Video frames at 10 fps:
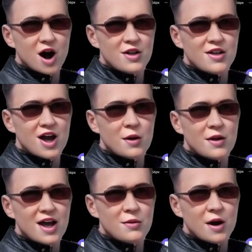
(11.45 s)
On the top
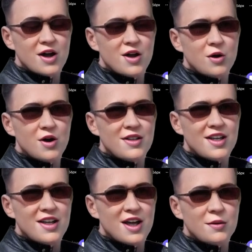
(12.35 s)
left panel, you can
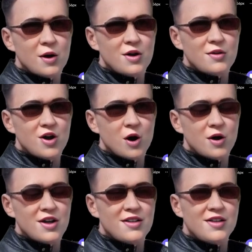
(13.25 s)
see the amount of
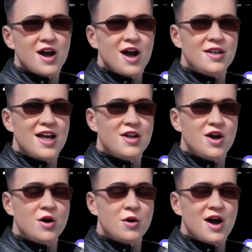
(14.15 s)
tokens. These are
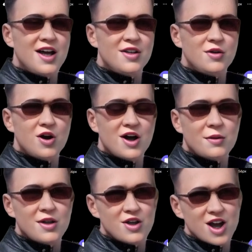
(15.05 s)
your credits for
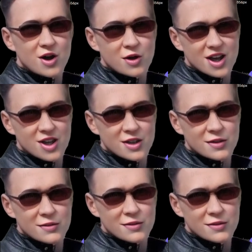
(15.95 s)
image generation.